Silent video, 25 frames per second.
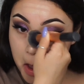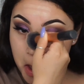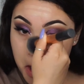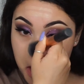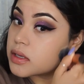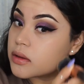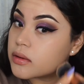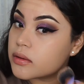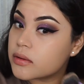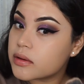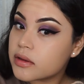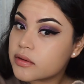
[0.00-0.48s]

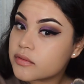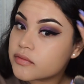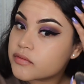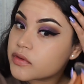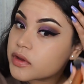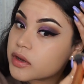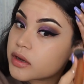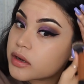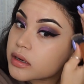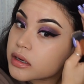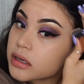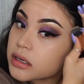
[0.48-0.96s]
So if
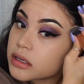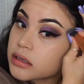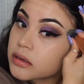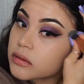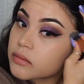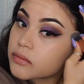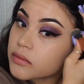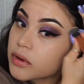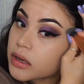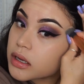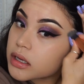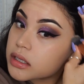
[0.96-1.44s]
you're in a
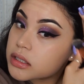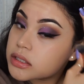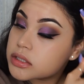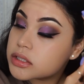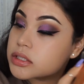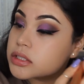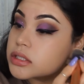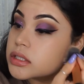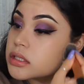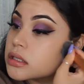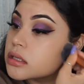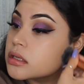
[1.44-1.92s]

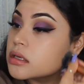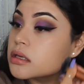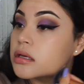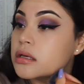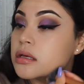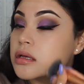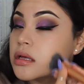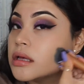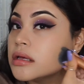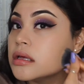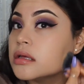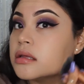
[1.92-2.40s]
rush,
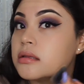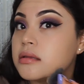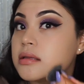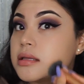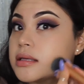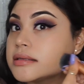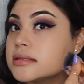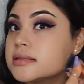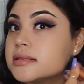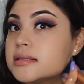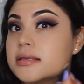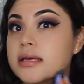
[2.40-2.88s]

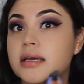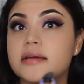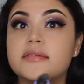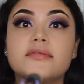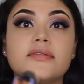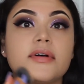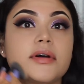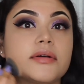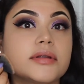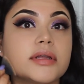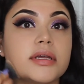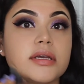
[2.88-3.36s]
this stick
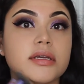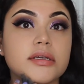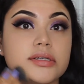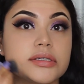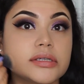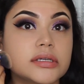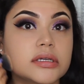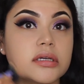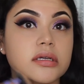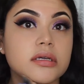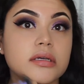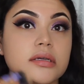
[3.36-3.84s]

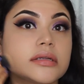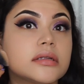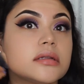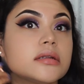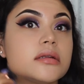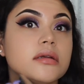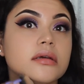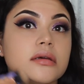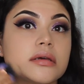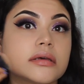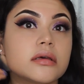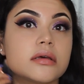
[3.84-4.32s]

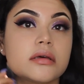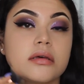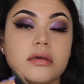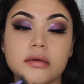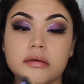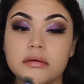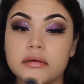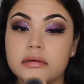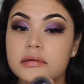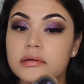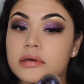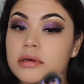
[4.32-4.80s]
foundation
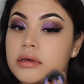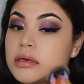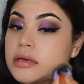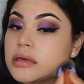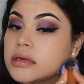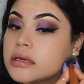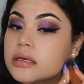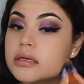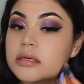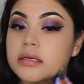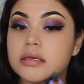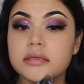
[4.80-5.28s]

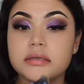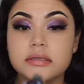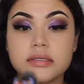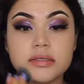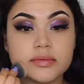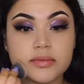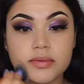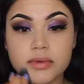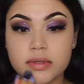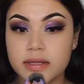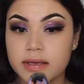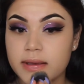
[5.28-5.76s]

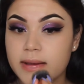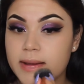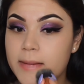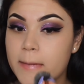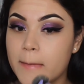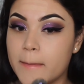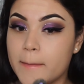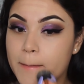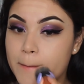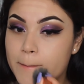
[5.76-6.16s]
is really good.